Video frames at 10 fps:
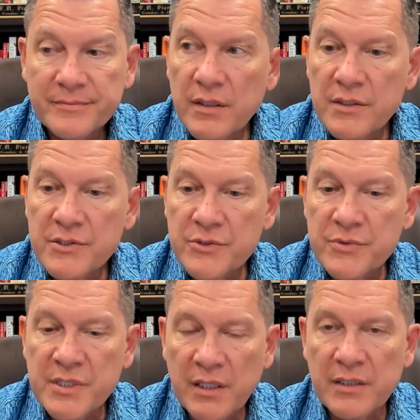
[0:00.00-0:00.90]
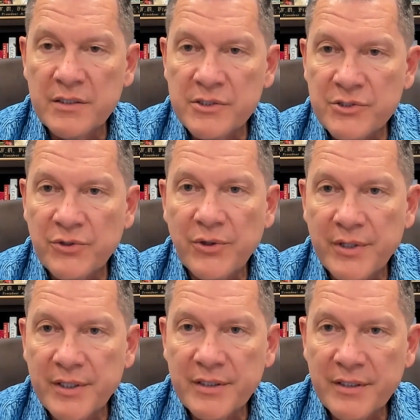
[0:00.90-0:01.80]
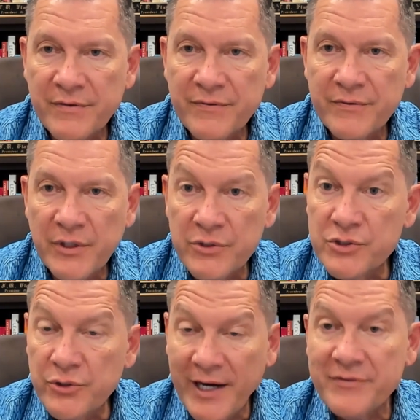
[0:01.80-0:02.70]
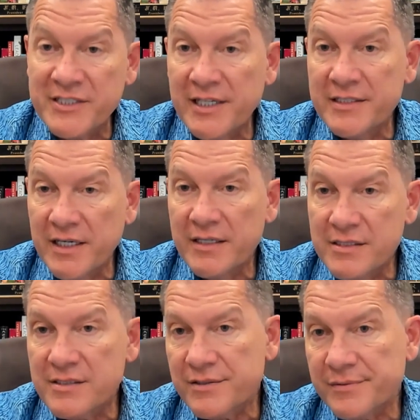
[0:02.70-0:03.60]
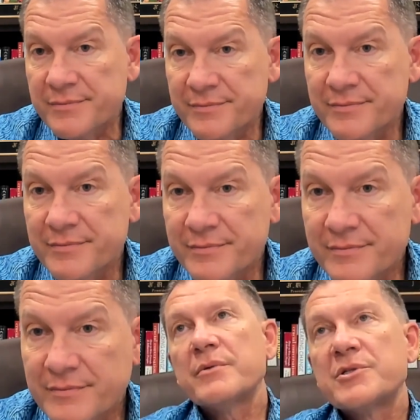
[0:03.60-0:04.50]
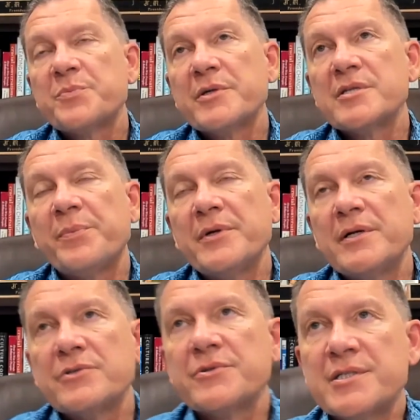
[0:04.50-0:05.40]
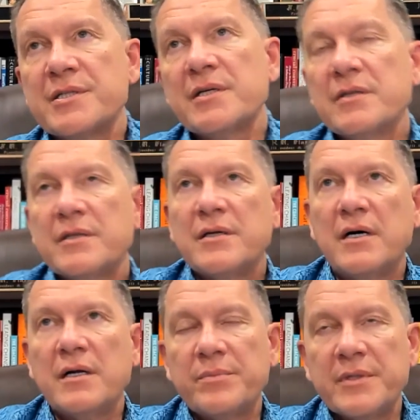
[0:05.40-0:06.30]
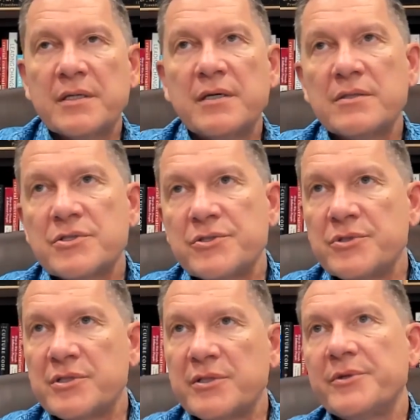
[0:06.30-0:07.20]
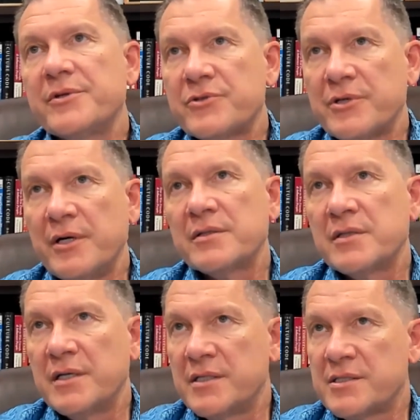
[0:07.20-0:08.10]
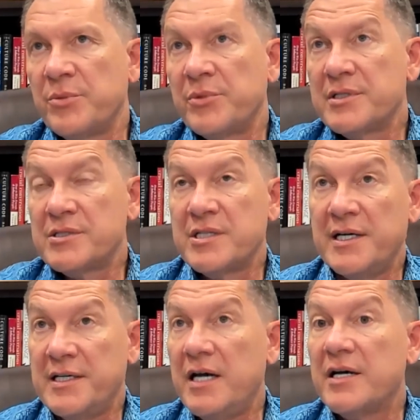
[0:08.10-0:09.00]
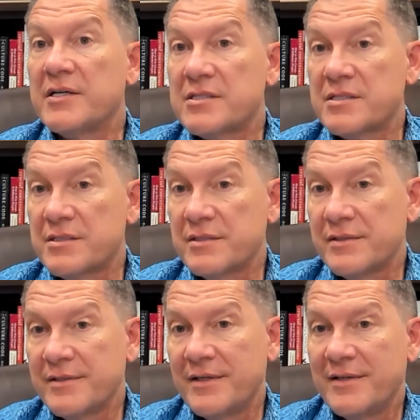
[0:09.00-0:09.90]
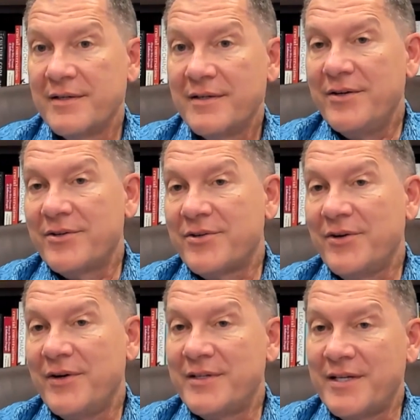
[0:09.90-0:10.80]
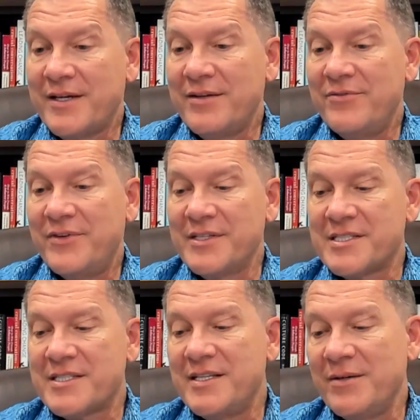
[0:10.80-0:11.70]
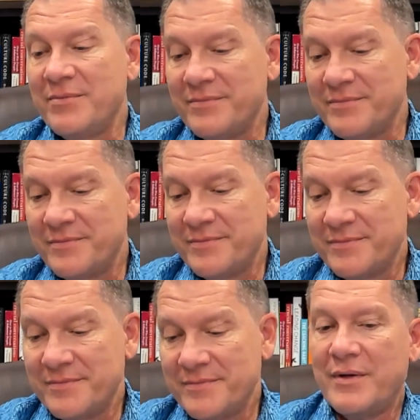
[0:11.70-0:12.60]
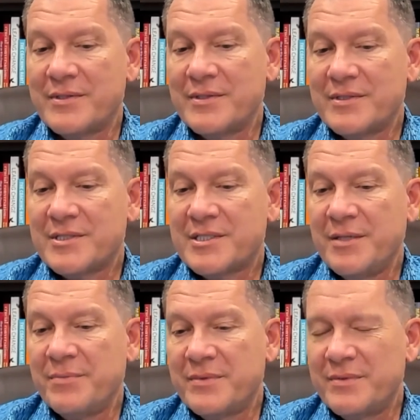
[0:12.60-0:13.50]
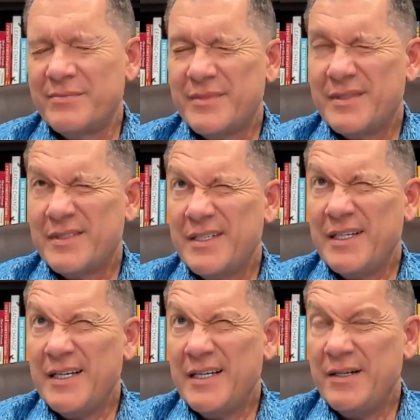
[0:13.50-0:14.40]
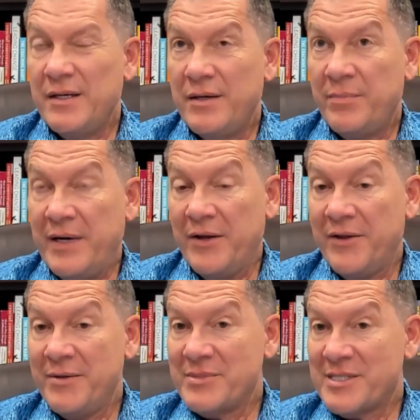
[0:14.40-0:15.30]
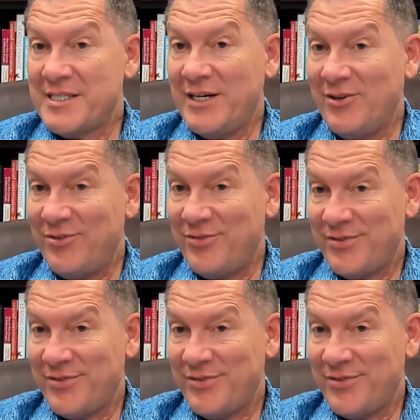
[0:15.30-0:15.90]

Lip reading: is through telling the story of those who have said yes, which brings up an interesting thought, because usually when you're trying to get someone to say yes, you're trying to convince them on something about themselves.